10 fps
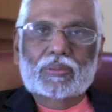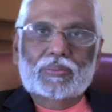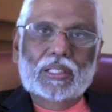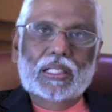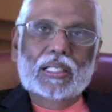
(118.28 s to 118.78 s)

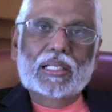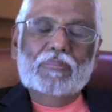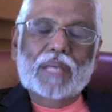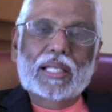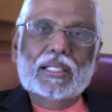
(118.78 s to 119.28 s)
feeling
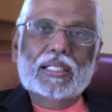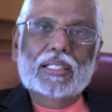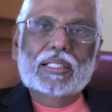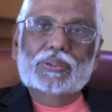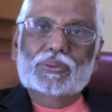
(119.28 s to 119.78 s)

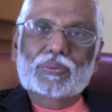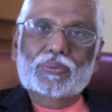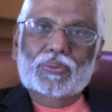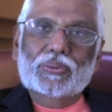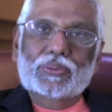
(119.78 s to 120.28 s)
abandoned and so
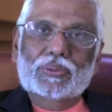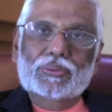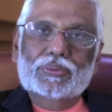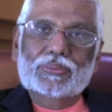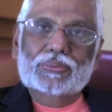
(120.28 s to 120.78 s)
forth.
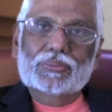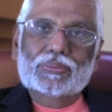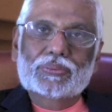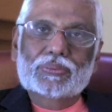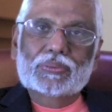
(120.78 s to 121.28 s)

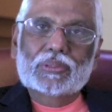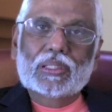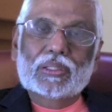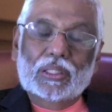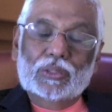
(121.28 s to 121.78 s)

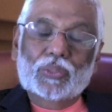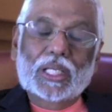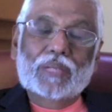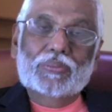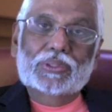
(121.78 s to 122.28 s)
That's
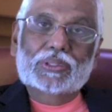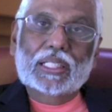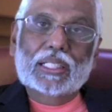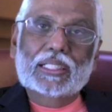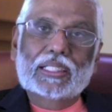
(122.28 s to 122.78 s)
why I've
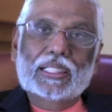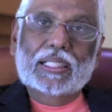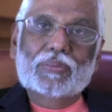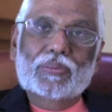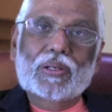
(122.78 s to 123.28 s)
decided
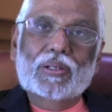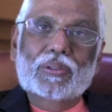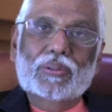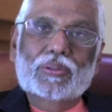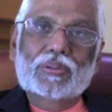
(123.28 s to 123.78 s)
I want
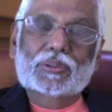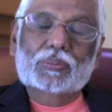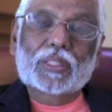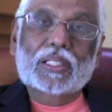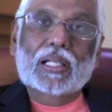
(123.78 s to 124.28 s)
to
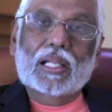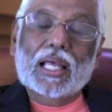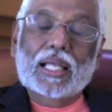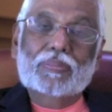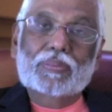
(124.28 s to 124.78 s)
spend a
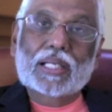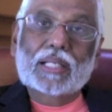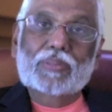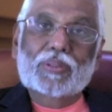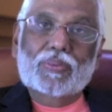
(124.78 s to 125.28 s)
lot of
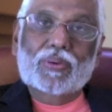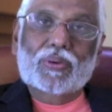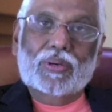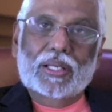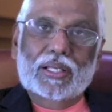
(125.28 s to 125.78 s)
time in
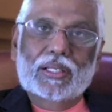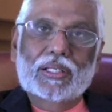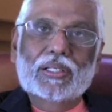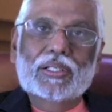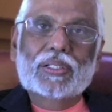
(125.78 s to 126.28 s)
Florida
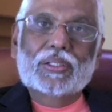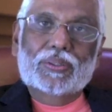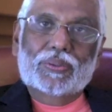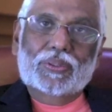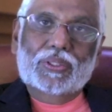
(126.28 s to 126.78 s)

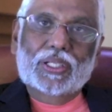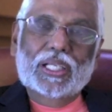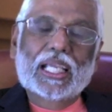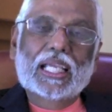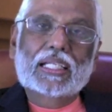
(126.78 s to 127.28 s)
to
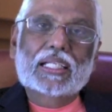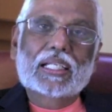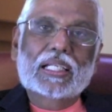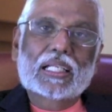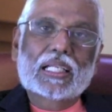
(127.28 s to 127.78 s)
create
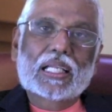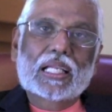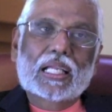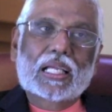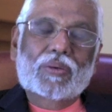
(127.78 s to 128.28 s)

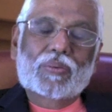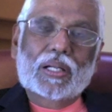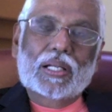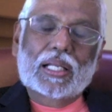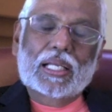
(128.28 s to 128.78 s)

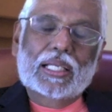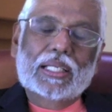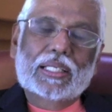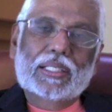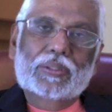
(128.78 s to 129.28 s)
what
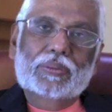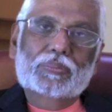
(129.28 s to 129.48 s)
I